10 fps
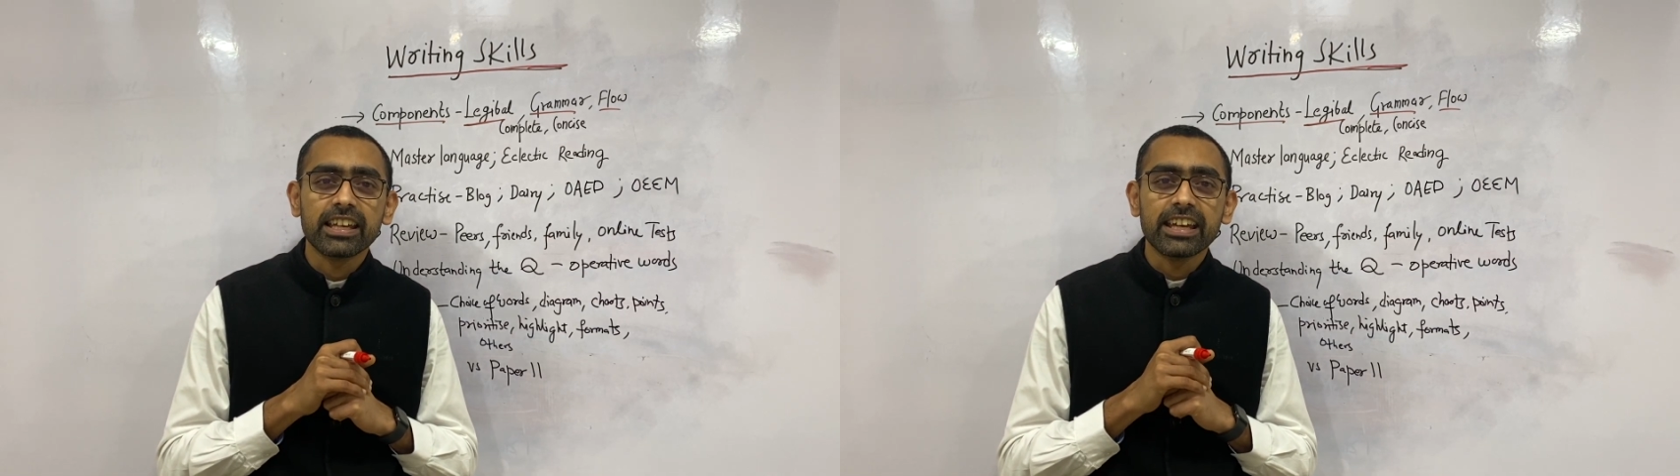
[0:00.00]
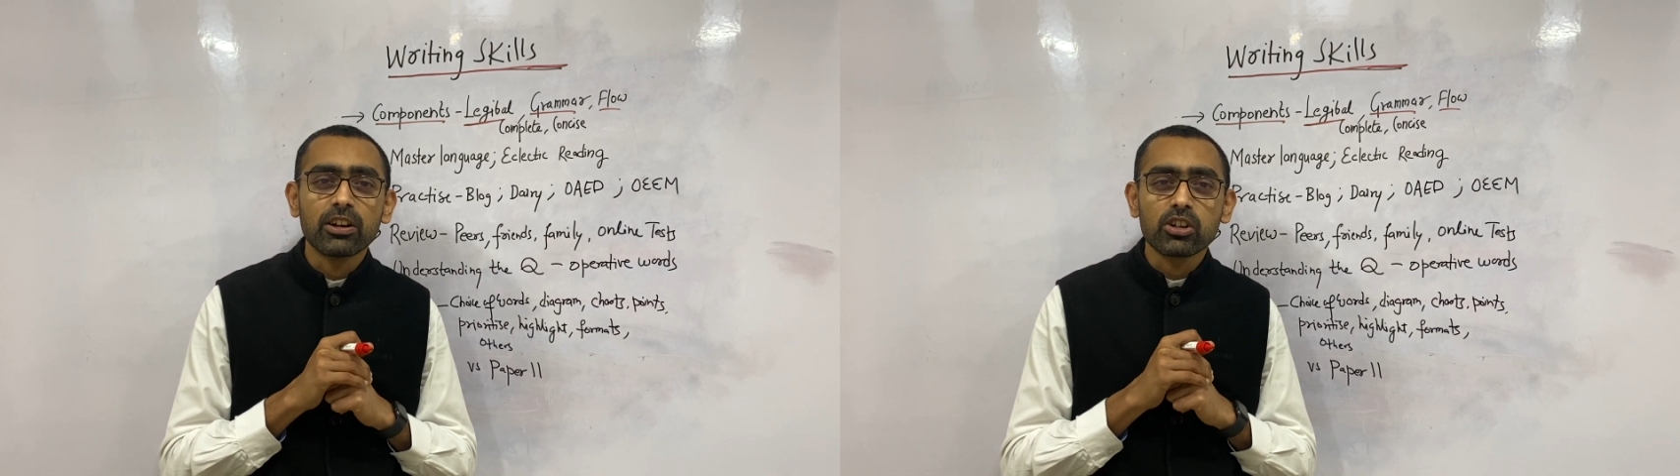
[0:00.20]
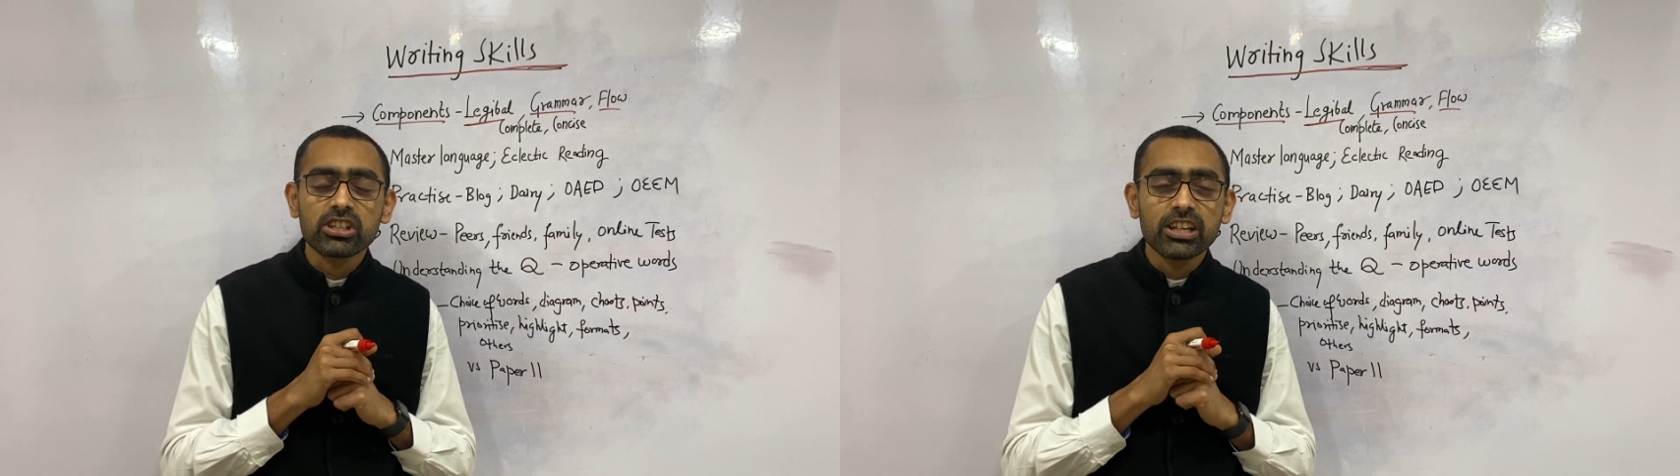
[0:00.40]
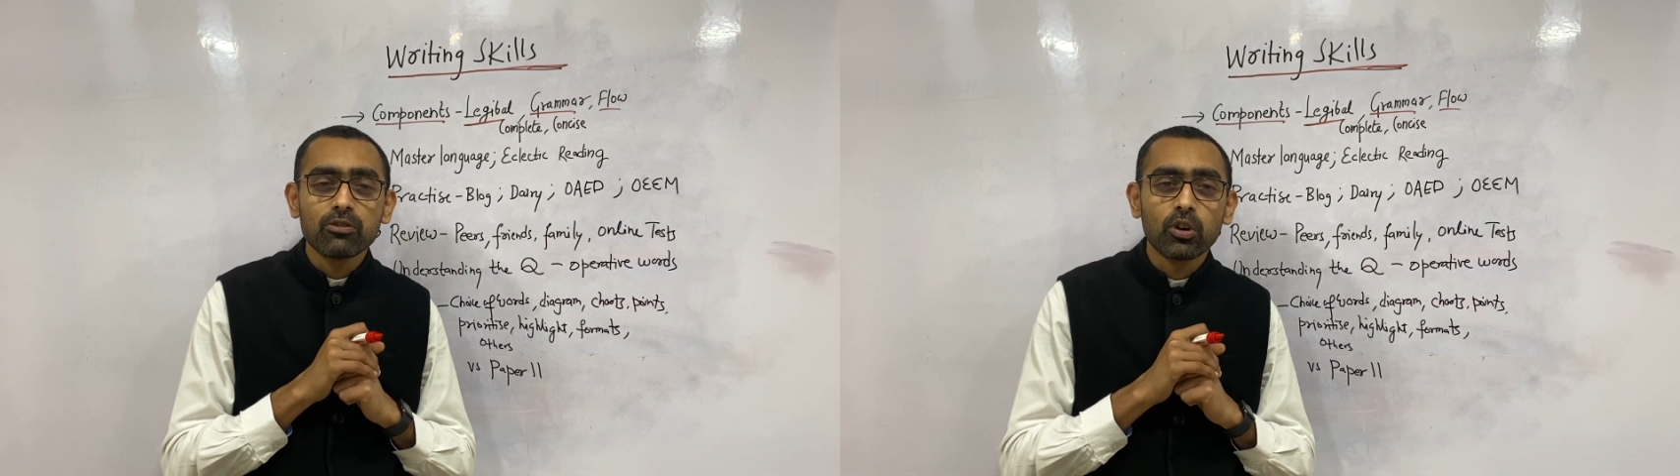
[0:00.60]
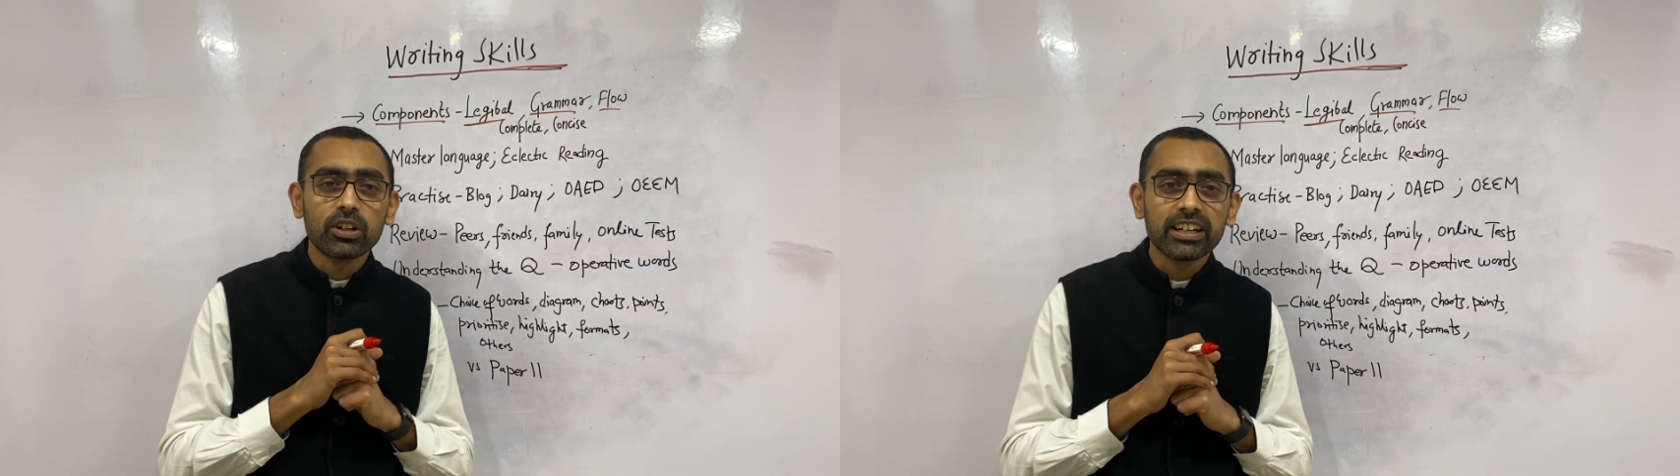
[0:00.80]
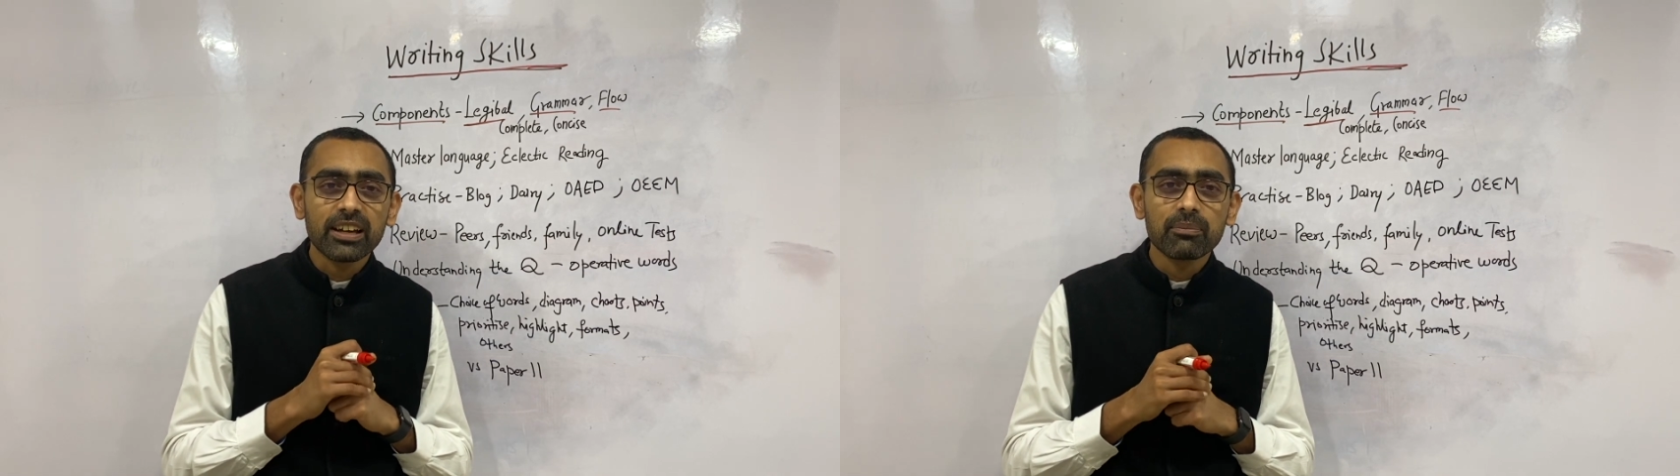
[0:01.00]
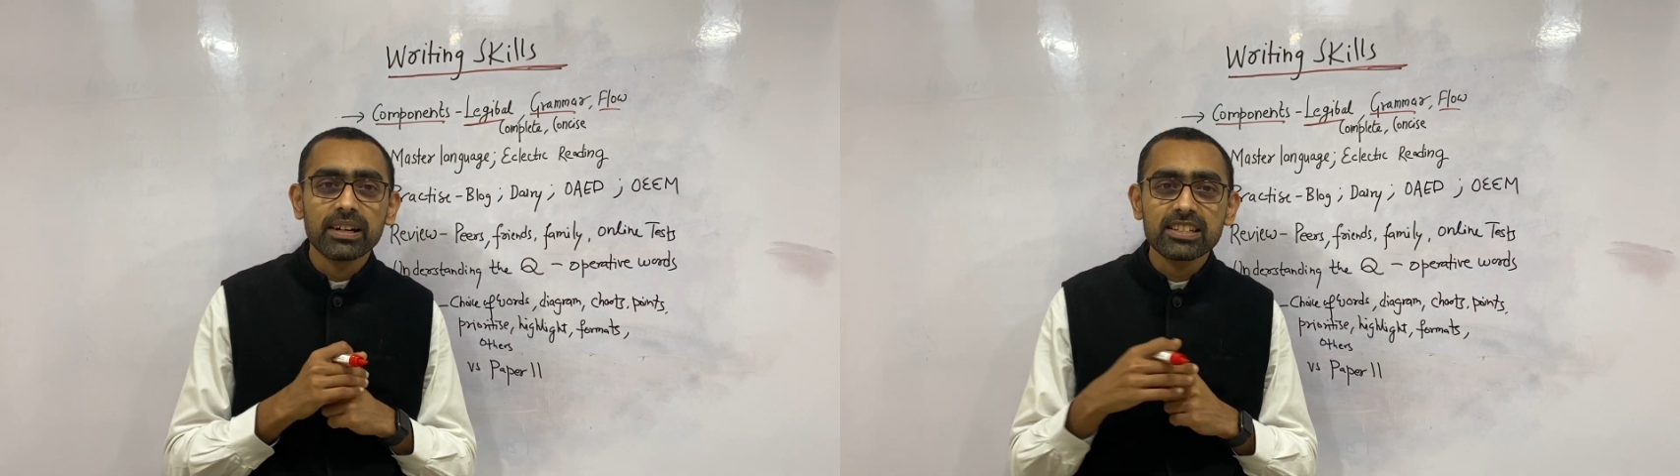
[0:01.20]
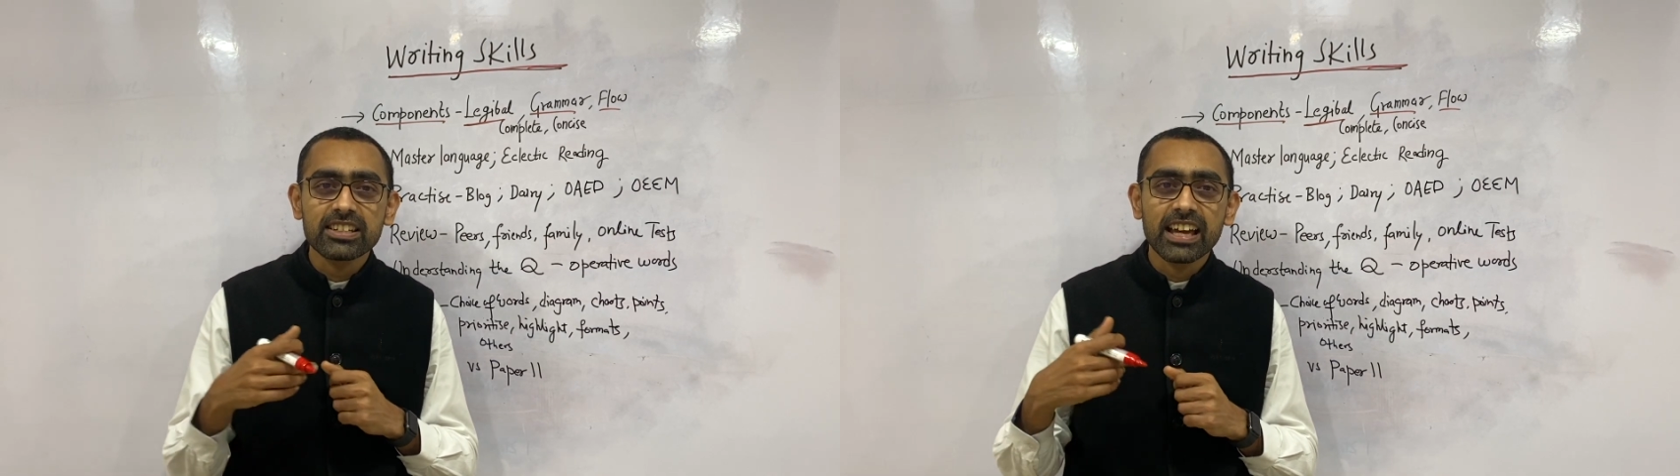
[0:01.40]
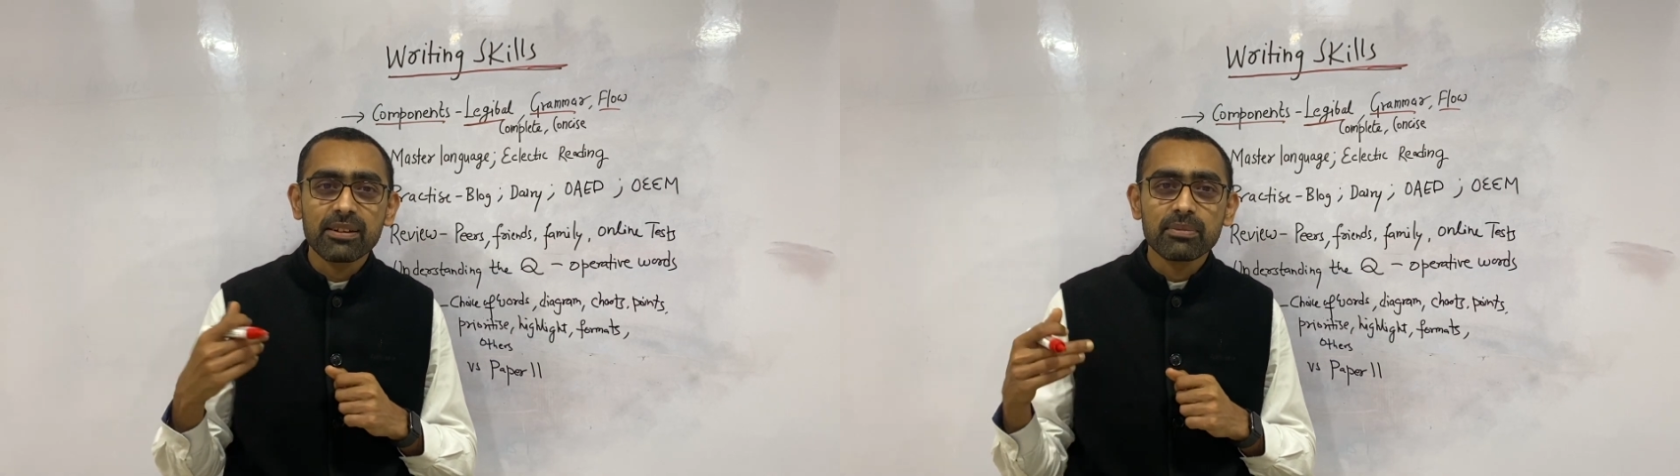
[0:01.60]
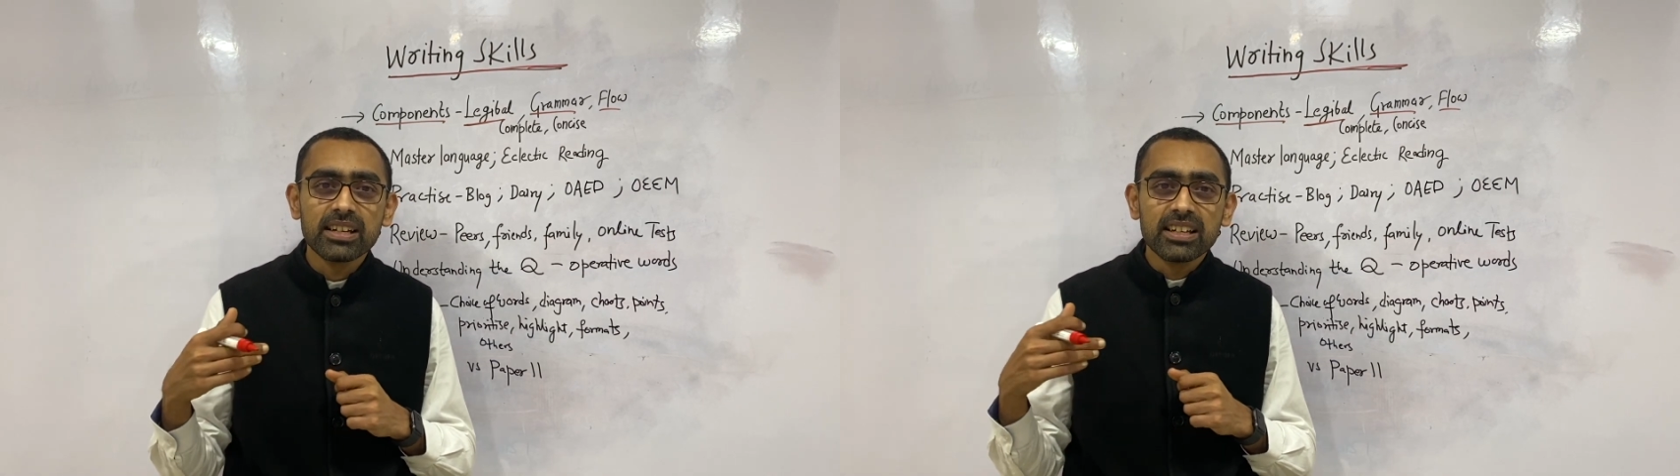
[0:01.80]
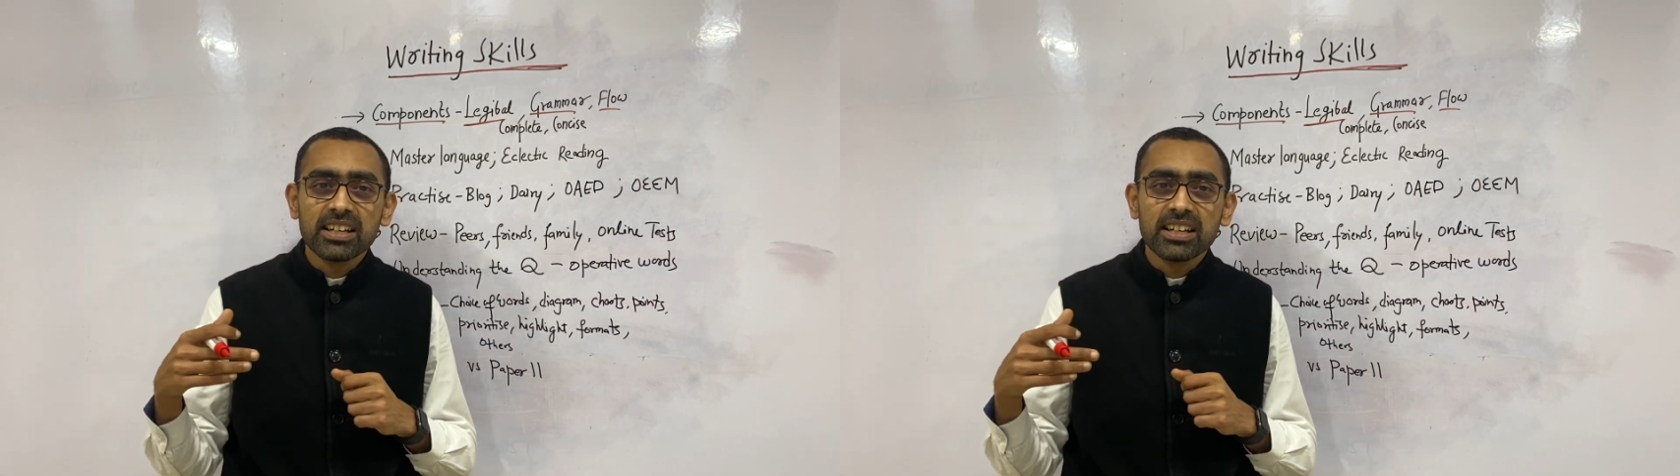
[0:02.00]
he or she won't take much time,